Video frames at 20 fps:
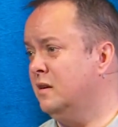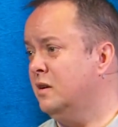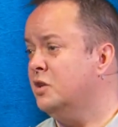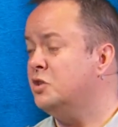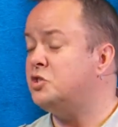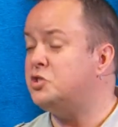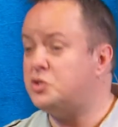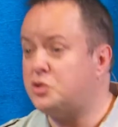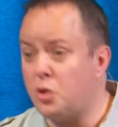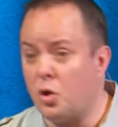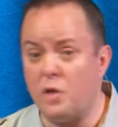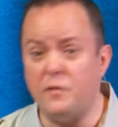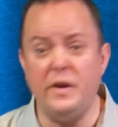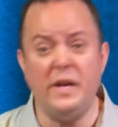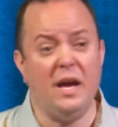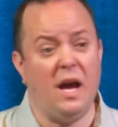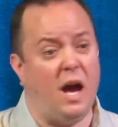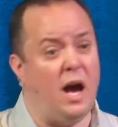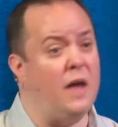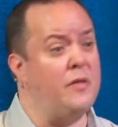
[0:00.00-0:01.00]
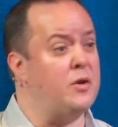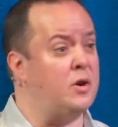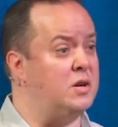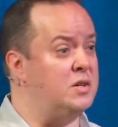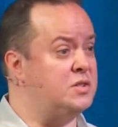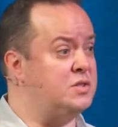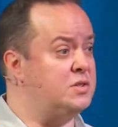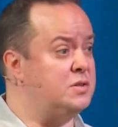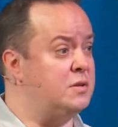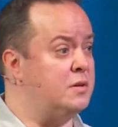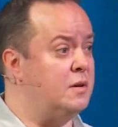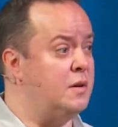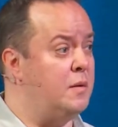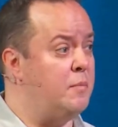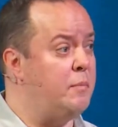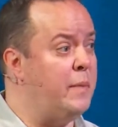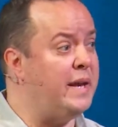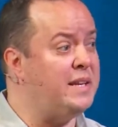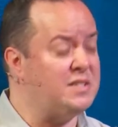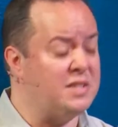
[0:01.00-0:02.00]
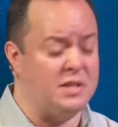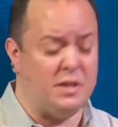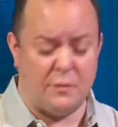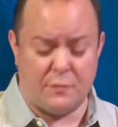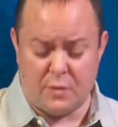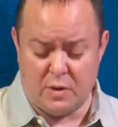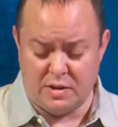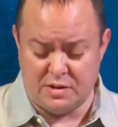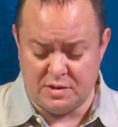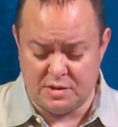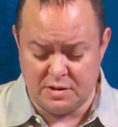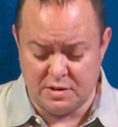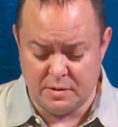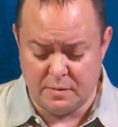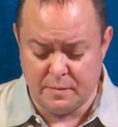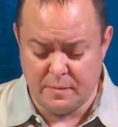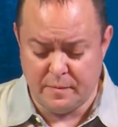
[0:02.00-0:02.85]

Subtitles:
Serving others makes a difference.